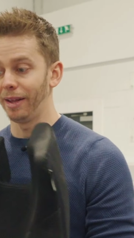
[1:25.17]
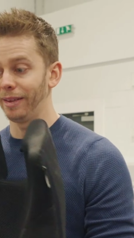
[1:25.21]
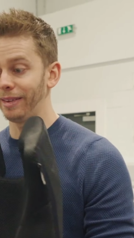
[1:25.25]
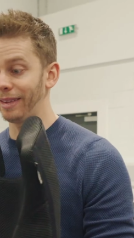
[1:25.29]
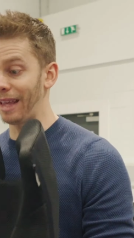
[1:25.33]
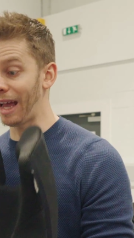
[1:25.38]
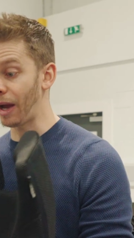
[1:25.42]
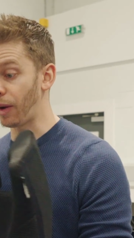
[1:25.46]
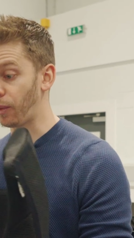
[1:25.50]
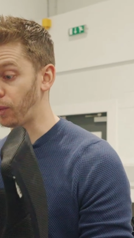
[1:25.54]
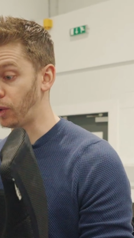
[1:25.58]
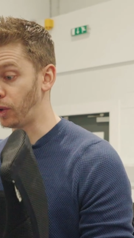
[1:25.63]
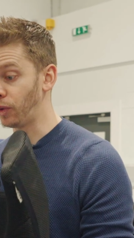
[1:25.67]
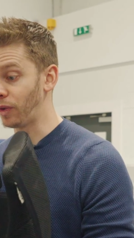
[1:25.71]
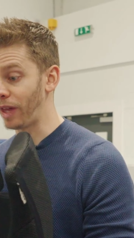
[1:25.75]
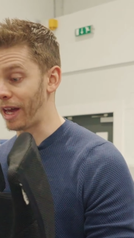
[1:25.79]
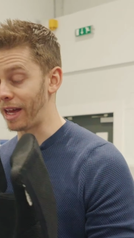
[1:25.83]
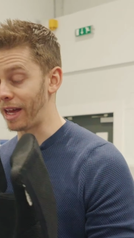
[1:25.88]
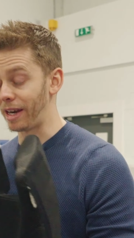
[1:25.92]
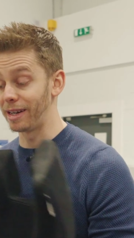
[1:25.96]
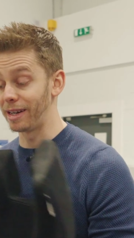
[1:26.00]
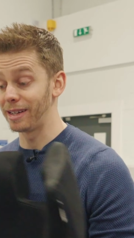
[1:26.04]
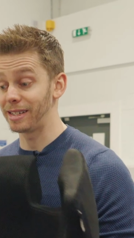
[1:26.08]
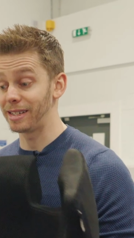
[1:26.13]
That will
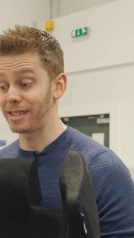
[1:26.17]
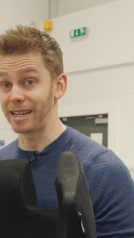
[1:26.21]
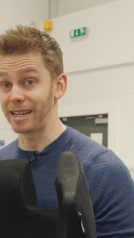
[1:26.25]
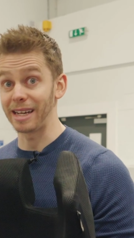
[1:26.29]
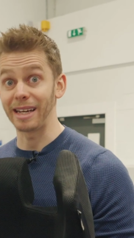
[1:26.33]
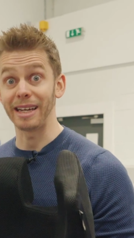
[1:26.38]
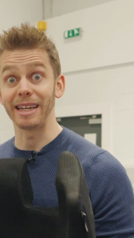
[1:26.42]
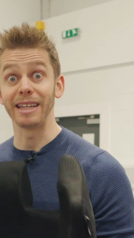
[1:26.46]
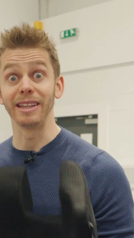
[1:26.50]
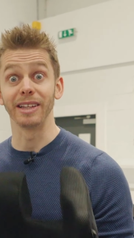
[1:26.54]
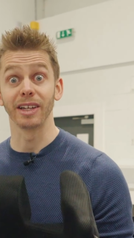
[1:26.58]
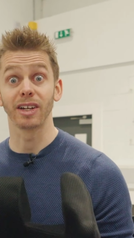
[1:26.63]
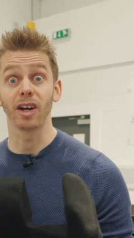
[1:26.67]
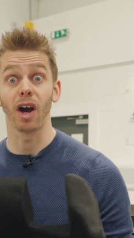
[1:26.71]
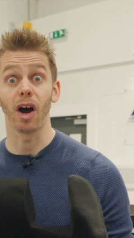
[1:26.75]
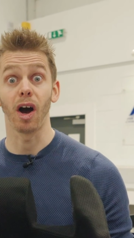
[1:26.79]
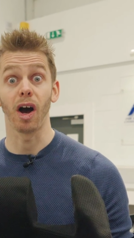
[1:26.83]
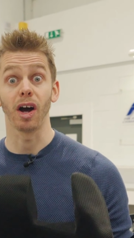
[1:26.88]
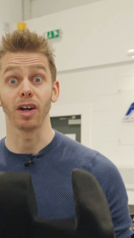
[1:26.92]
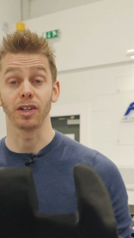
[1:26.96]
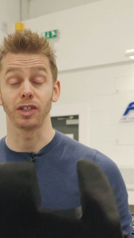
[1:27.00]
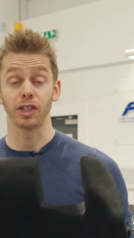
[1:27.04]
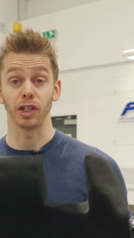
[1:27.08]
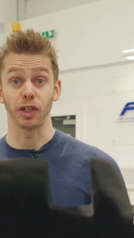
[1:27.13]
then sit in the
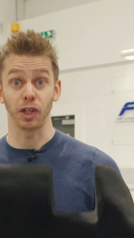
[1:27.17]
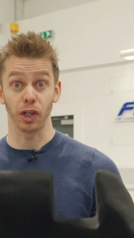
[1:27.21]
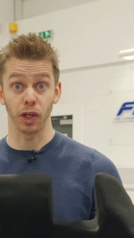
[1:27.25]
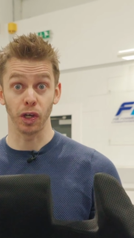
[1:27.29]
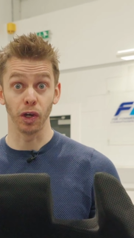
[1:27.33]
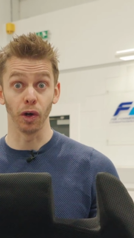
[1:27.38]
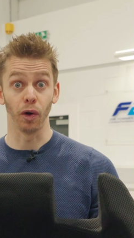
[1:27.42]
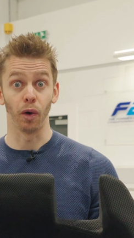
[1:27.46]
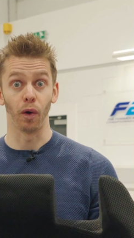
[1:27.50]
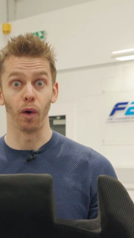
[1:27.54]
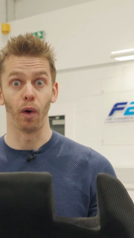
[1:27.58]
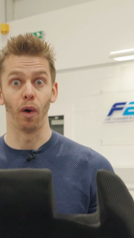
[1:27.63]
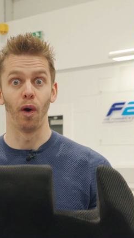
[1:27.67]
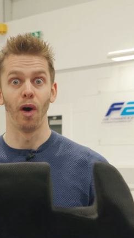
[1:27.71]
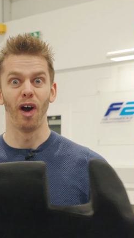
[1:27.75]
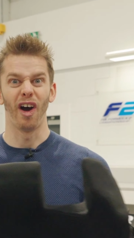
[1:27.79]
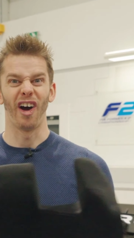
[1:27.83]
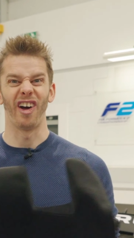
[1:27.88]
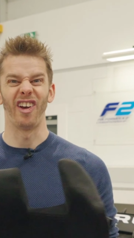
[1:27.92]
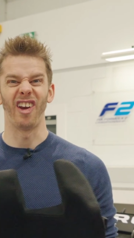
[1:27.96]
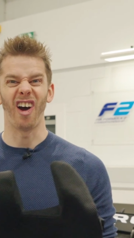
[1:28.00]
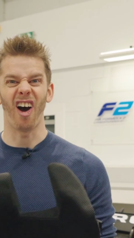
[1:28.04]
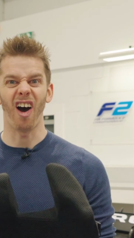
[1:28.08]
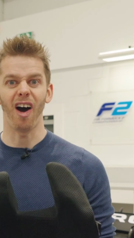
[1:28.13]
car to cure
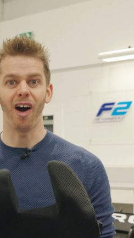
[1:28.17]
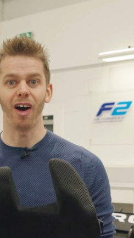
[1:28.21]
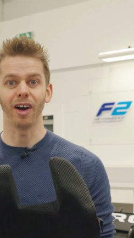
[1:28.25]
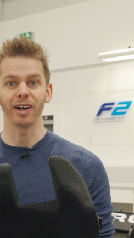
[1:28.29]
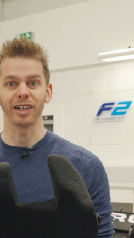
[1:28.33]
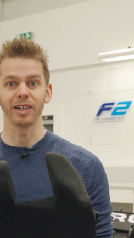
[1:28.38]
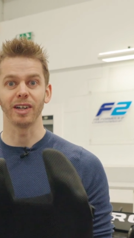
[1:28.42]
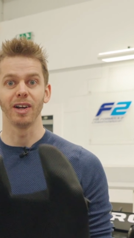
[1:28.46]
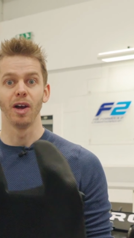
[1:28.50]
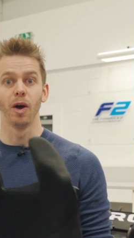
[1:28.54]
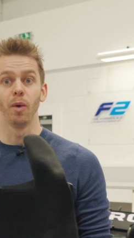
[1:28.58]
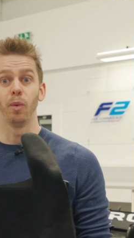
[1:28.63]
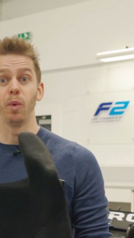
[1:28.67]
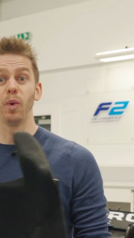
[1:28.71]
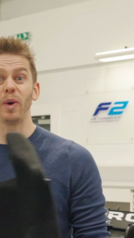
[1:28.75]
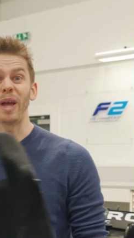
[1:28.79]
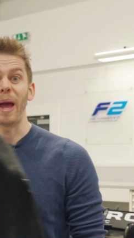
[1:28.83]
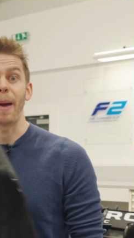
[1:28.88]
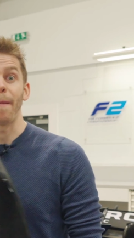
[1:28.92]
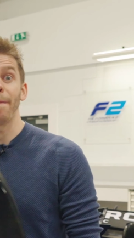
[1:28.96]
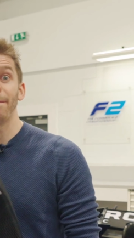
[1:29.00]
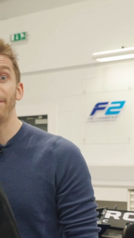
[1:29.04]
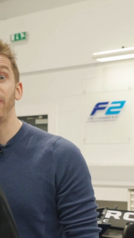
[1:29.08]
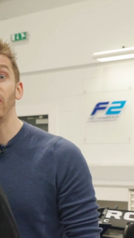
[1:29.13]
and harden, will
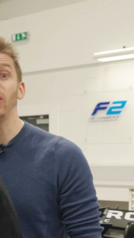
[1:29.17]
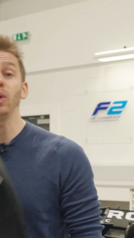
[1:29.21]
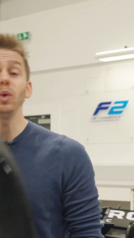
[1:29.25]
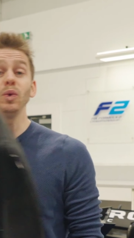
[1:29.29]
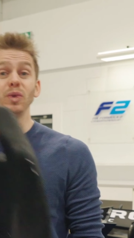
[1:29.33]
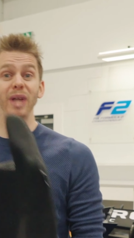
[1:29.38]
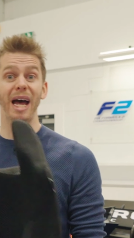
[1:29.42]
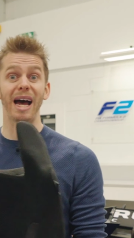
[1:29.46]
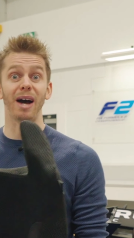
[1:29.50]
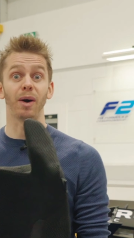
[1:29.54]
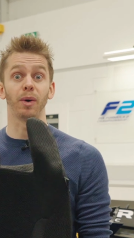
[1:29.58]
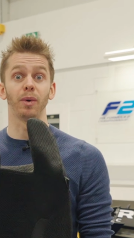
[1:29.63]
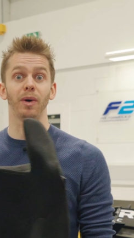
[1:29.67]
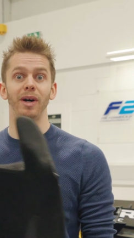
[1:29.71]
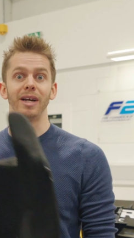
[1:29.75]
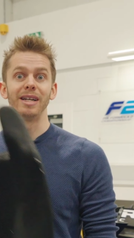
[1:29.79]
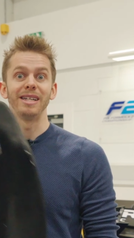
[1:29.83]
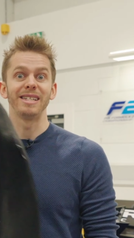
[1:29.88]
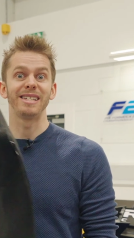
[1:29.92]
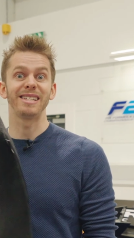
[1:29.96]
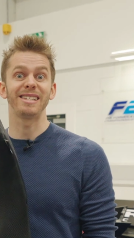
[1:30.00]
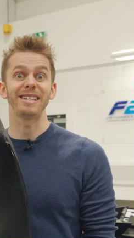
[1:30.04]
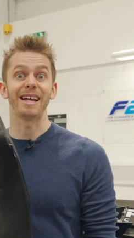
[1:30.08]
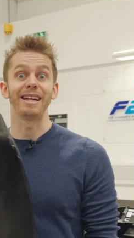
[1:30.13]
get pulled out
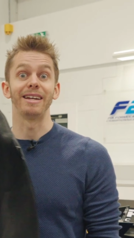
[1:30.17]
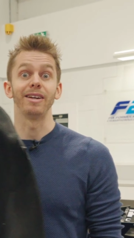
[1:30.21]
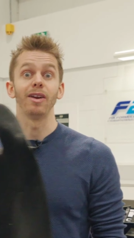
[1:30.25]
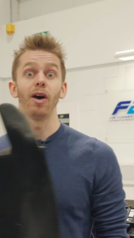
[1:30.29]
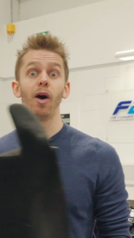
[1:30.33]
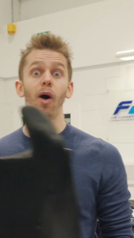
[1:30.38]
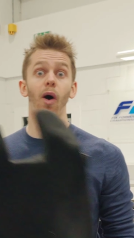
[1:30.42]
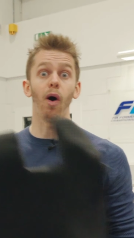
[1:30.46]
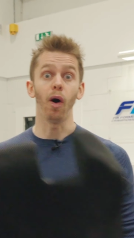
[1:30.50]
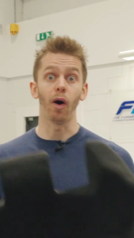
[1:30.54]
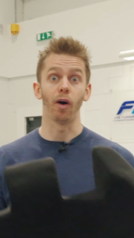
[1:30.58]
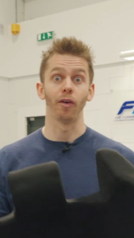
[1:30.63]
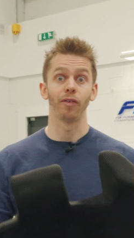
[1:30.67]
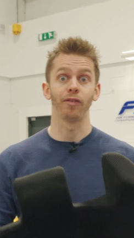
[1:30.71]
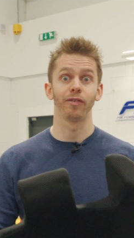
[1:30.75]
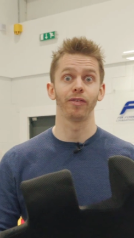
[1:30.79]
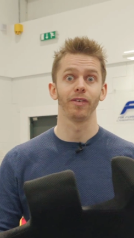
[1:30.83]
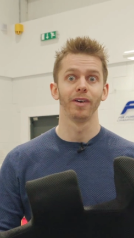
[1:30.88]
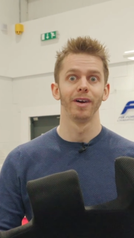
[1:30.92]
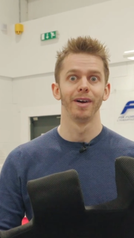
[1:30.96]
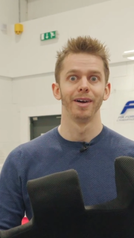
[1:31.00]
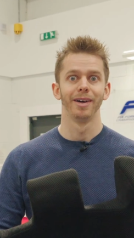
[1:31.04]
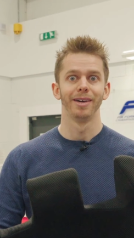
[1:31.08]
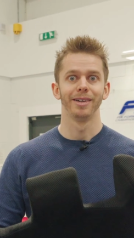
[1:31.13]
and sent off
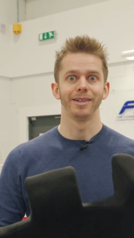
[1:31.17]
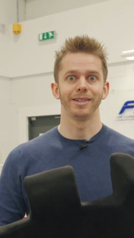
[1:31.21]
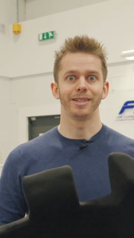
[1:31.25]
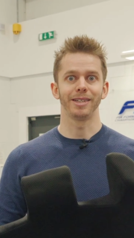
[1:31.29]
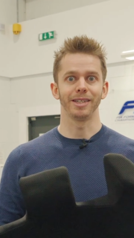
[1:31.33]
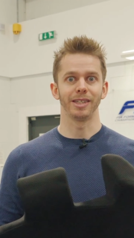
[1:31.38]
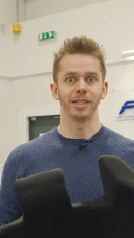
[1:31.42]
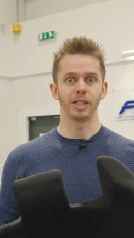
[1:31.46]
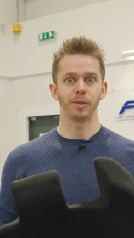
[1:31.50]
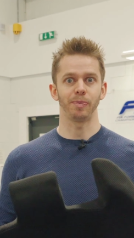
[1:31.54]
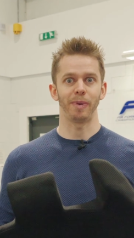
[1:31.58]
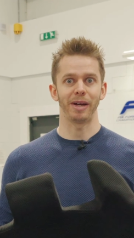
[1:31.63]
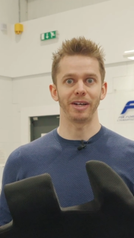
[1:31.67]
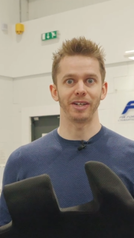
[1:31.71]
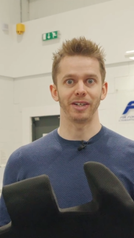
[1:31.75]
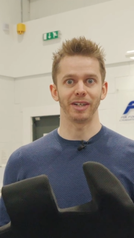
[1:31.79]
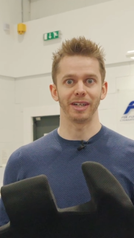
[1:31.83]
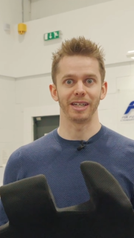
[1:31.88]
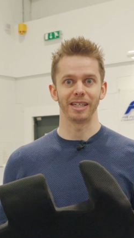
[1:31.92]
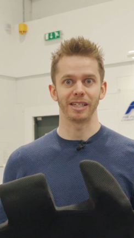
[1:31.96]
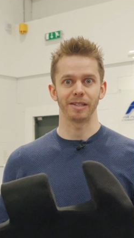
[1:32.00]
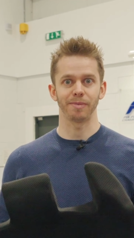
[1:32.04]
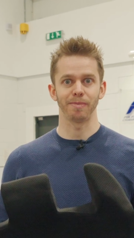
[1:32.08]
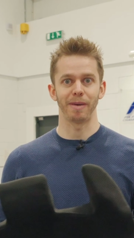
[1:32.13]
to the
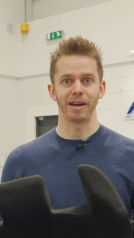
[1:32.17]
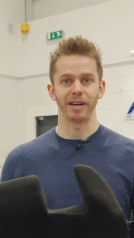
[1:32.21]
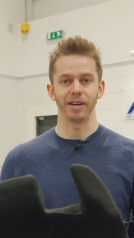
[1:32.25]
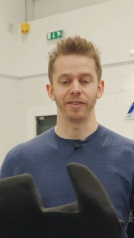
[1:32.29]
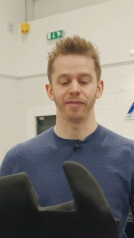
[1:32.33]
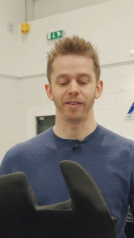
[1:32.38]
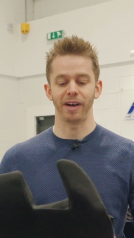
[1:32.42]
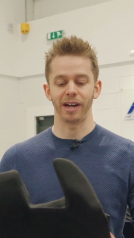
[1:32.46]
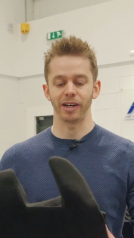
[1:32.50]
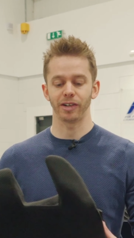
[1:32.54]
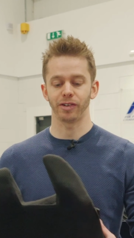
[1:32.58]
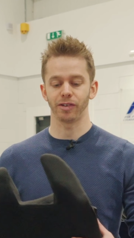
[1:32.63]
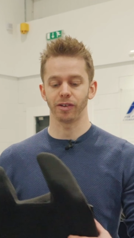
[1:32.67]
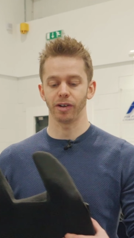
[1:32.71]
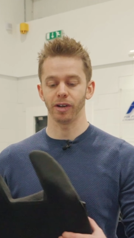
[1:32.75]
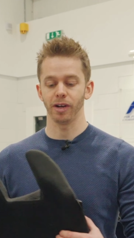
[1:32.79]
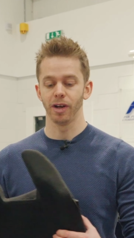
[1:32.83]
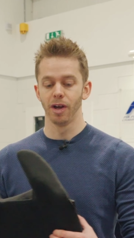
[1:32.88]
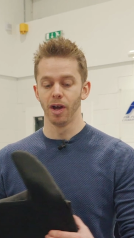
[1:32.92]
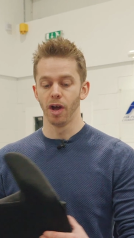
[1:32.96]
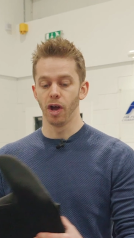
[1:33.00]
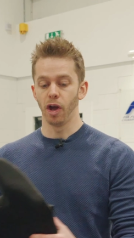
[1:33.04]
specialist manufacturer,